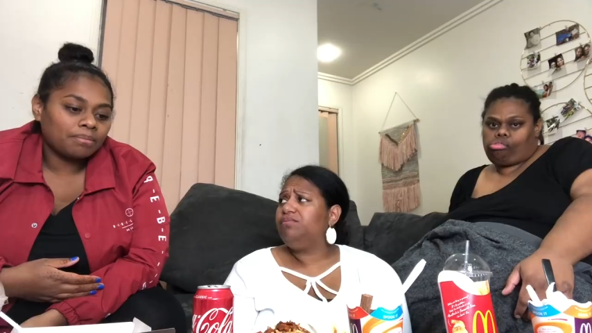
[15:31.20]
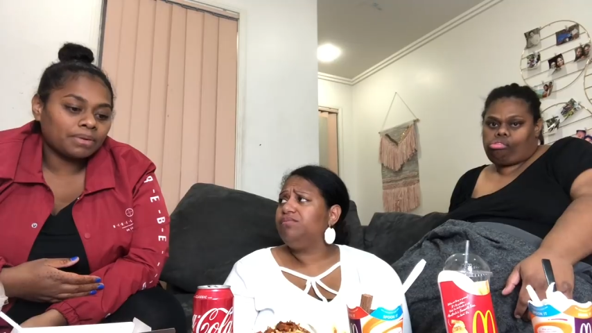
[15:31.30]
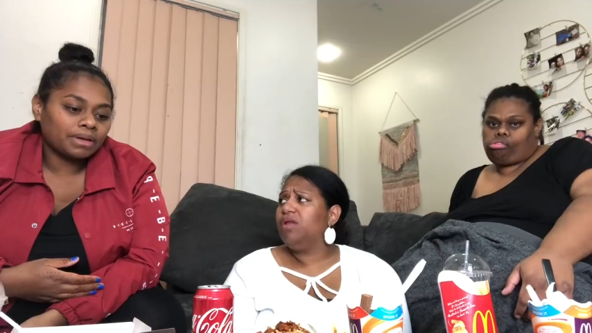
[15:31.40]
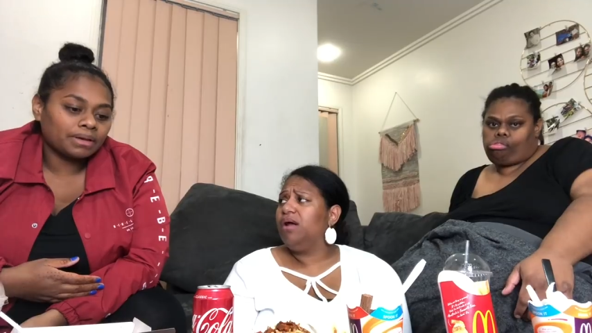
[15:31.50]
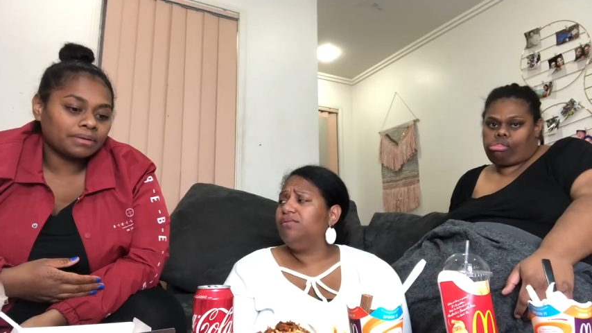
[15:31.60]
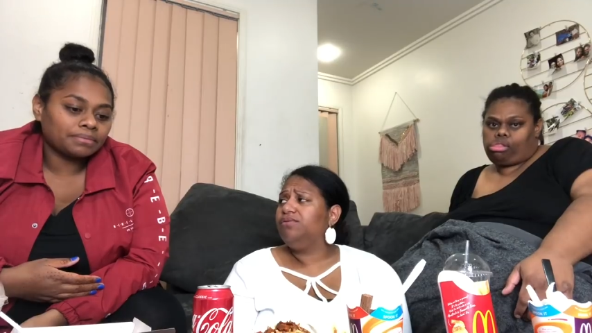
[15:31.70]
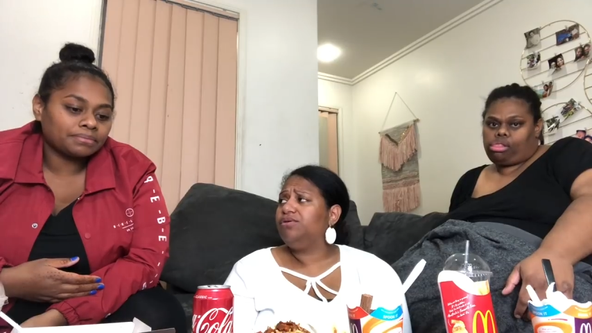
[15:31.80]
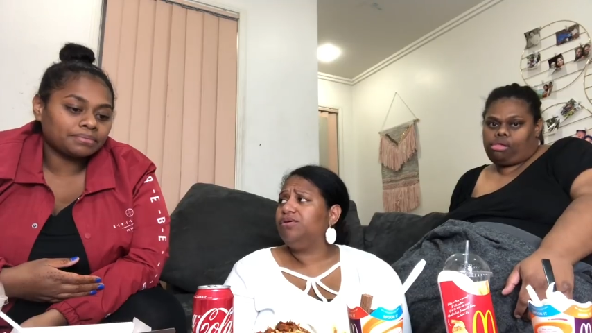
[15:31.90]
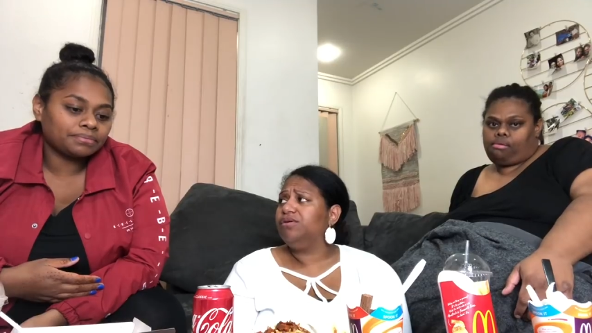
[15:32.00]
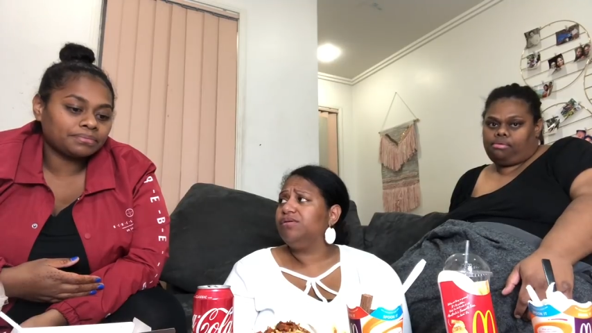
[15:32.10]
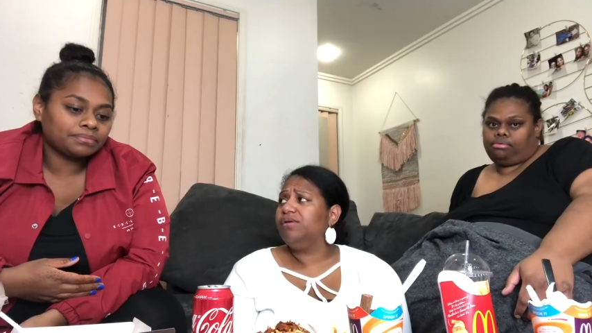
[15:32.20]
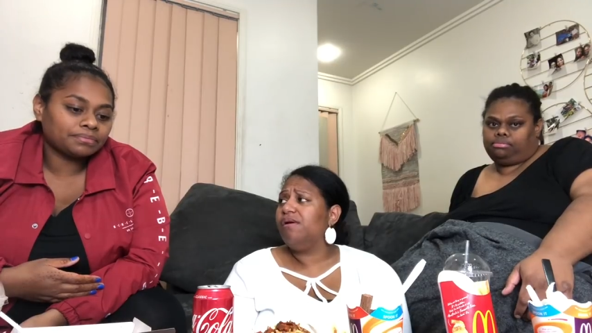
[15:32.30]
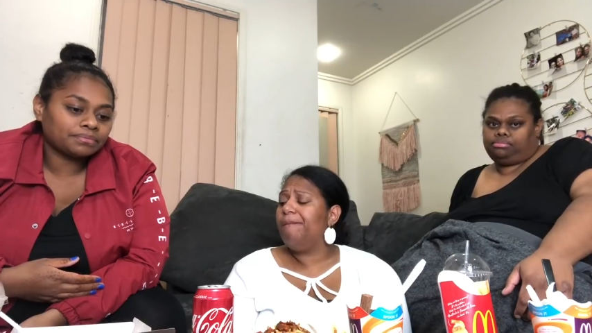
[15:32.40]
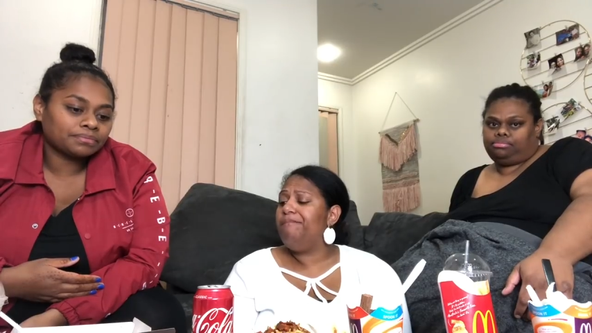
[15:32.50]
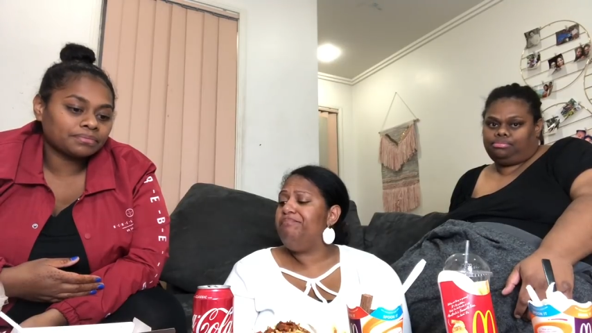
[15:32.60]
Speaker 1: But yeah. Of course.
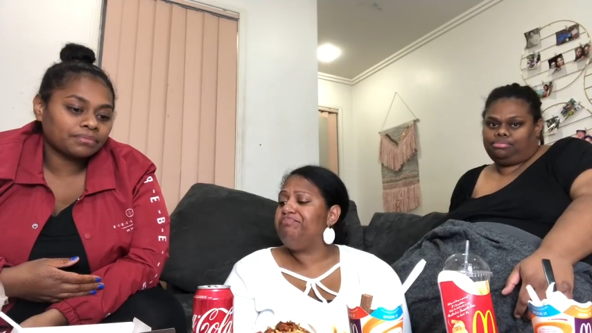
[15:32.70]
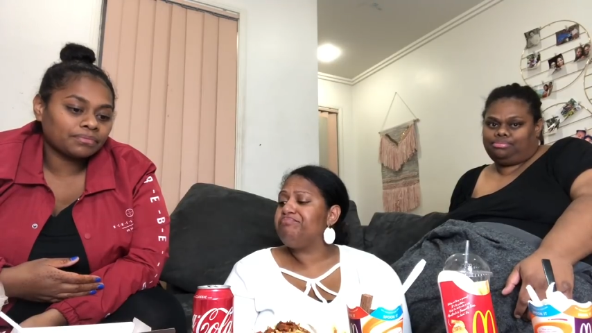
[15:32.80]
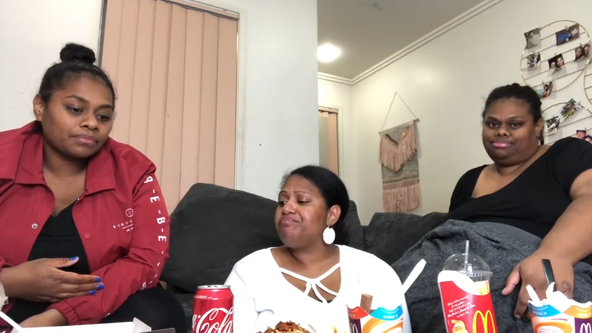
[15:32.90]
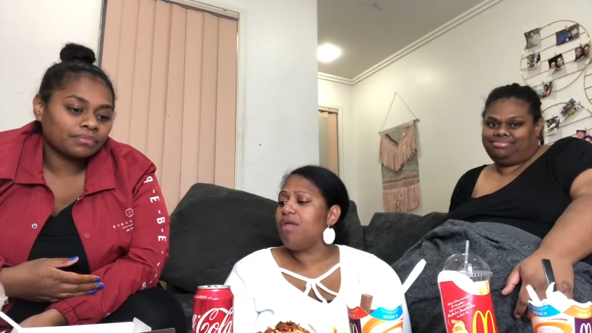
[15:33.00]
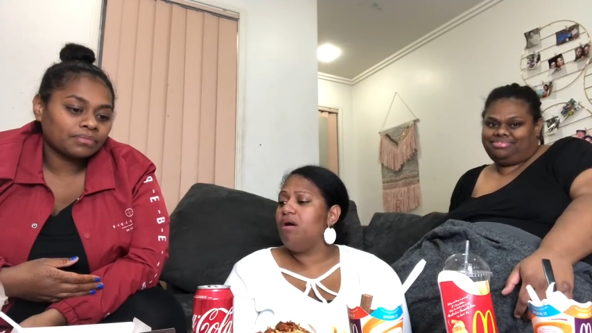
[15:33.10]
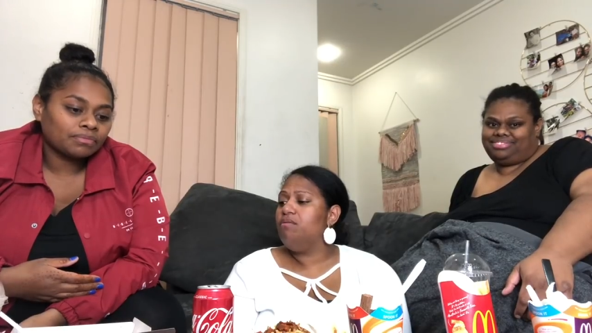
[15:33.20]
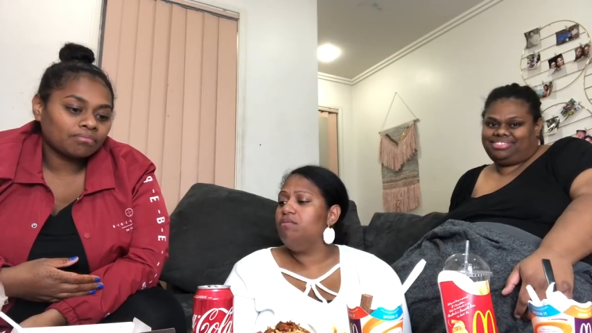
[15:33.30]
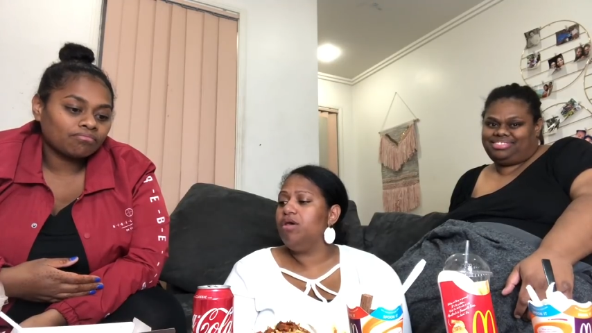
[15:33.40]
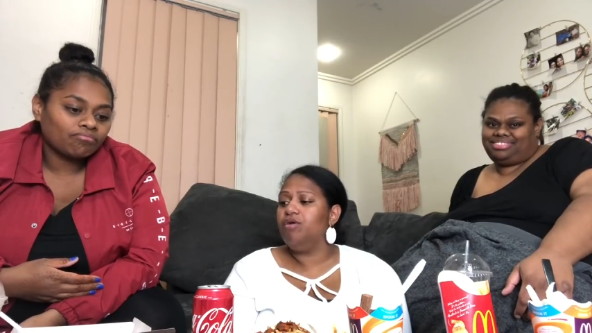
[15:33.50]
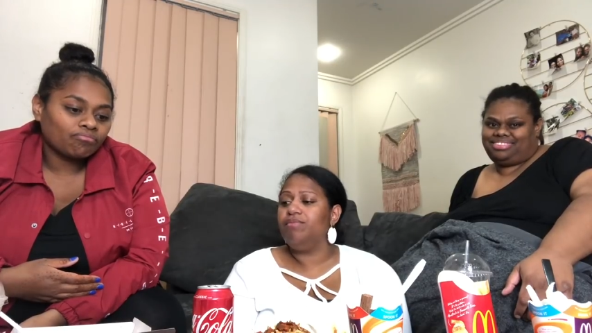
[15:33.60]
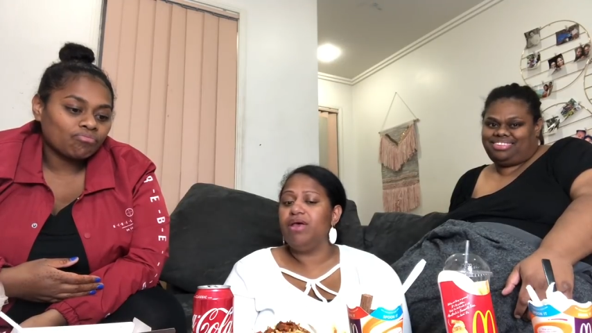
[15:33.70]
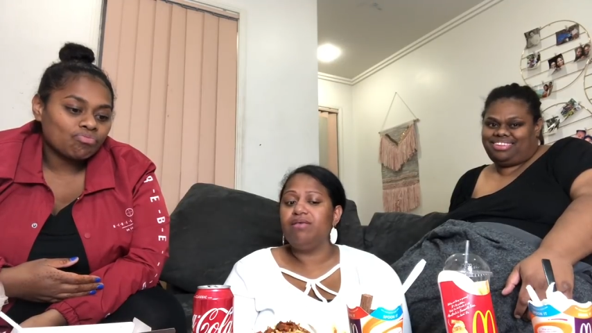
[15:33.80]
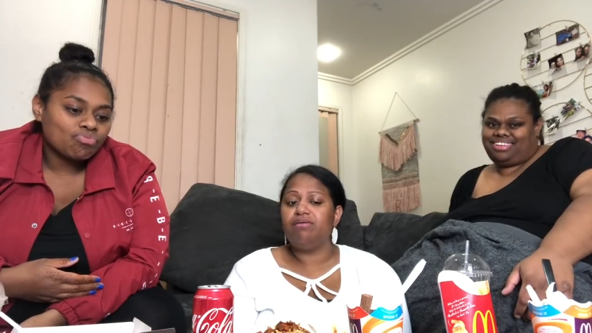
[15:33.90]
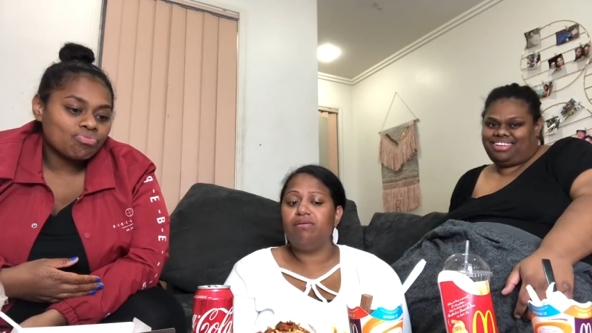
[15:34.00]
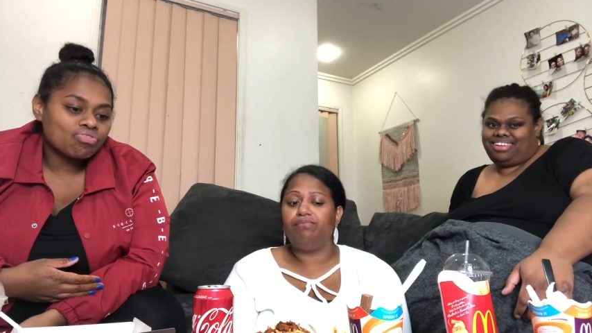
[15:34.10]
But you're blessed.